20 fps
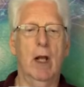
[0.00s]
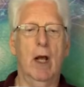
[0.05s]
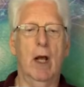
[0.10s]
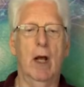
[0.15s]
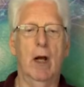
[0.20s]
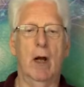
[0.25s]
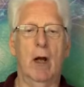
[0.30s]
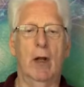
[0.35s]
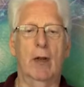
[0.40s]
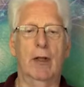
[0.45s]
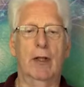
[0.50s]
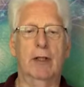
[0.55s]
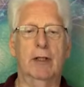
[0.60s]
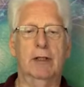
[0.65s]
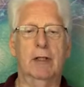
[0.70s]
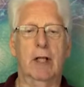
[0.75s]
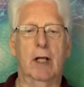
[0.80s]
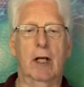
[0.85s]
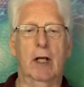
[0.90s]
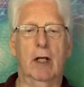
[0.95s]
And all
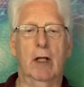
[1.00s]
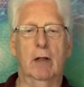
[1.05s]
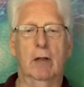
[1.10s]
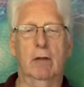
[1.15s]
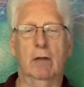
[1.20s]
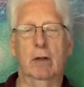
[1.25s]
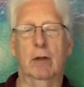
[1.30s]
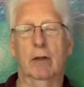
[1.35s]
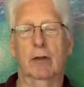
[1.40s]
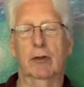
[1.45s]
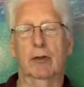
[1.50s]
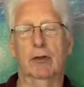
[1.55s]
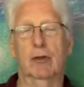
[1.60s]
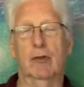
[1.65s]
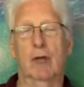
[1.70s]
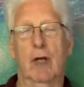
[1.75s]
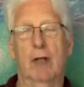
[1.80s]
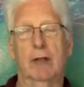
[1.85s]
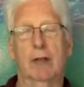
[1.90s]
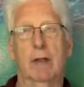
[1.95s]
this,
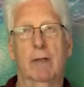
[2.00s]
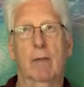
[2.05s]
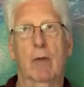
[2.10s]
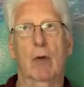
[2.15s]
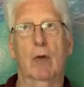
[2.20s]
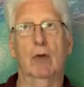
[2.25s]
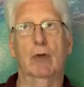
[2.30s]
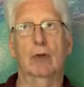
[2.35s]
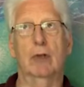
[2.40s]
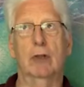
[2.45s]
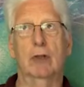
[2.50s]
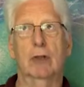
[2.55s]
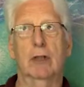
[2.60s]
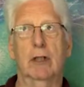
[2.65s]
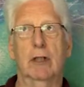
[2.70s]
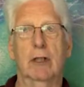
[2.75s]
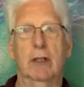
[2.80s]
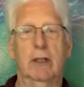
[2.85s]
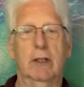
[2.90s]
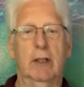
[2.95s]
stressed
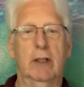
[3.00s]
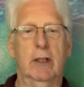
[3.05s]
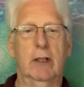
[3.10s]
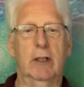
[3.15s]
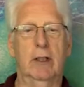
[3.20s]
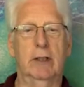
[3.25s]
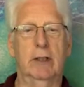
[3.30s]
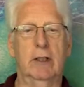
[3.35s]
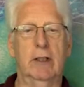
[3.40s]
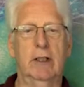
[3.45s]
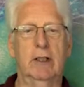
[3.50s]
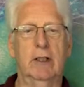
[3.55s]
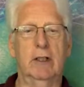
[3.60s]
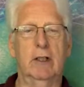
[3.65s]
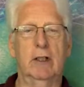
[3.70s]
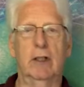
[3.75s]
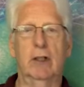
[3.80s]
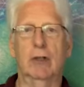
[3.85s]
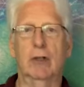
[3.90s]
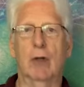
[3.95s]
emotions lead to disease
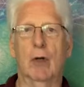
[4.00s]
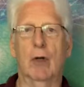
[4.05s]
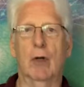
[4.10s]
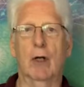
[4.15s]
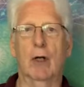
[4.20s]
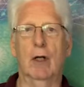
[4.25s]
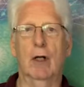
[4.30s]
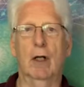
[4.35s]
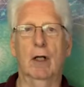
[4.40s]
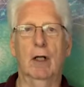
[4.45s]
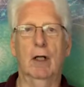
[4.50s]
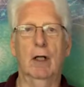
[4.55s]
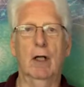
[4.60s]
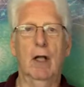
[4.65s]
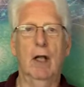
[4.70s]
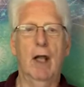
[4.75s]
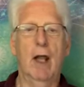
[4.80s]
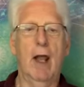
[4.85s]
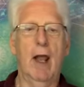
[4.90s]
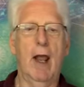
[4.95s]
and disorder,
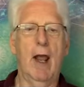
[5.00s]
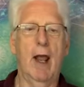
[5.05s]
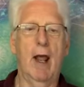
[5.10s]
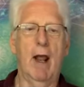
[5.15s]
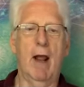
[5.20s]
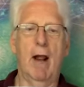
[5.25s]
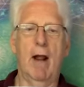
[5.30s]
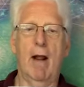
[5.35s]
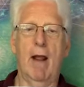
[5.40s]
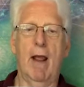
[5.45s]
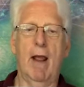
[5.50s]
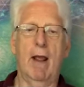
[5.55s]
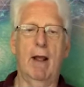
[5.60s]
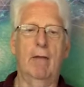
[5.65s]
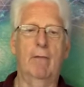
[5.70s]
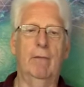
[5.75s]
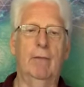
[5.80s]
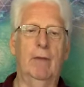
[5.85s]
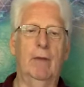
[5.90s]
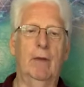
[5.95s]

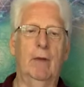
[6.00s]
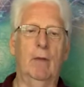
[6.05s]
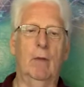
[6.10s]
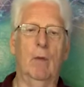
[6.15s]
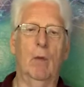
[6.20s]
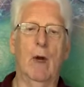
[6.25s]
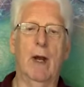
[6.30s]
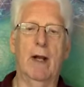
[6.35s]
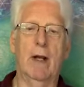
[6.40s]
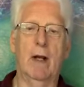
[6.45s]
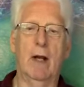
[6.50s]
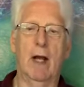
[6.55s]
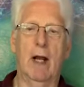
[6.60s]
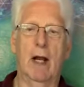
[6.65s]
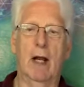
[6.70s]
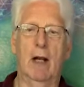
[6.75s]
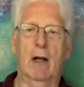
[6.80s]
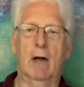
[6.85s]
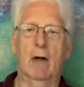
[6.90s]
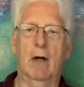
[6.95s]
and why
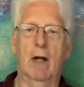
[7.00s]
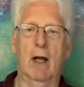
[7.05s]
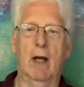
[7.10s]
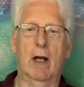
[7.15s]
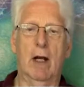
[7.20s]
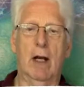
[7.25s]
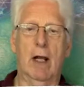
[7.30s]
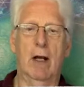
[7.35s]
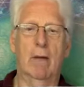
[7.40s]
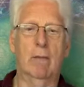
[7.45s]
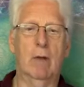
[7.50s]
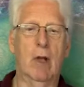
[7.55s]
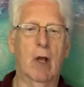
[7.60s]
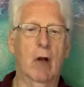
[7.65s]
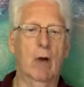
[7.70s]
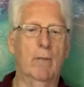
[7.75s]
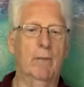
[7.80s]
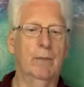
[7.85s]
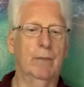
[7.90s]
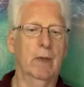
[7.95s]
not learn how to let it
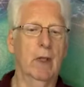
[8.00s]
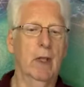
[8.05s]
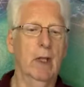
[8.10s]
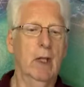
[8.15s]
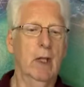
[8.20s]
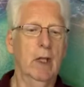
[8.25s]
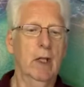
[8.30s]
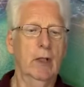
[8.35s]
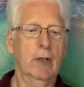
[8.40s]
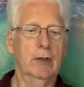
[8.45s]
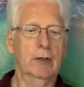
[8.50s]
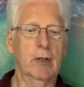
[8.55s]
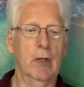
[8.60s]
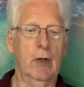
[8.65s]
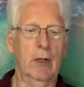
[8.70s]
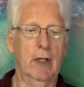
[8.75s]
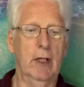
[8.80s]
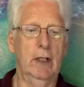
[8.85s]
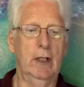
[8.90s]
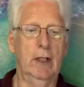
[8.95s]
go?
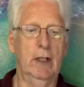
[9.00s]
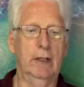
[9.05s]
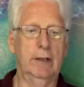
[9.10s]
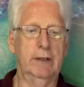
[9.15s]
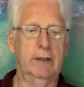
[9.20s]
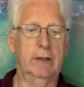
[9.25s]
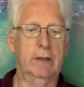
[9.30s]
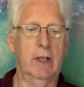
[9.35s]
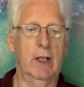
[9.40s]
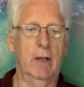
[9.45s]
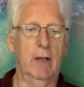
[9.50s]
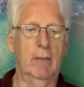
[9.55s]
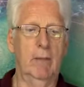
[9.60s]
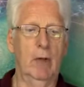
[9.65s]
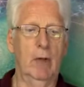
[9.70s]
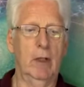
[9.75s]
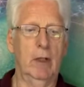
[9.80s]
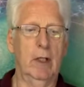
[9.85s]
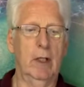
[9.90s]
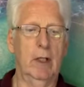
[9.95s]
So in this
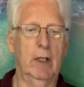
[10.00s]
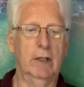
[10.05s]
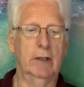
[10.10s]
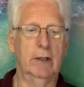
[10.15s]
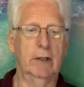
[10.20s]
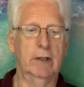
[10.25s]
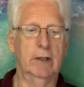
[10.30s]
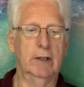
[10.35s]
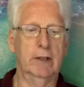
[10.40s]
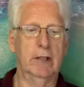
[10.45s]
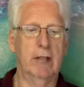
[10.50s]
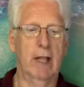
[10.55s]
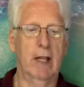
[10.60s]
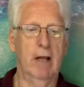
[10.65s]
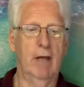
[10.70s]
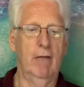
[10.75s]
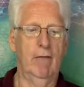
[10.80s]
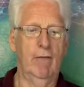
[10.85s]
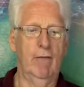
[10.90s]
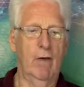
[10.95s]
book is a
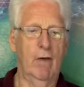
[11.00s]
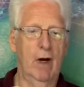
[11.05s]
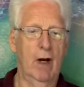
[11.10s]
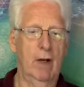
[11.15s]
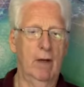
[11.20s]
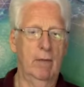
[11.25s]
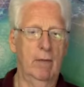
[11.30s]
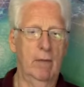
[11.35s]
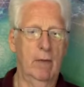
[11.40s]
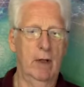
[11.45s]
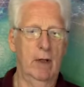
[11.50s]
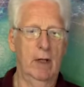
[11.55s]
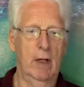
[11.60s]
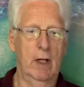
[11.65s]
scale from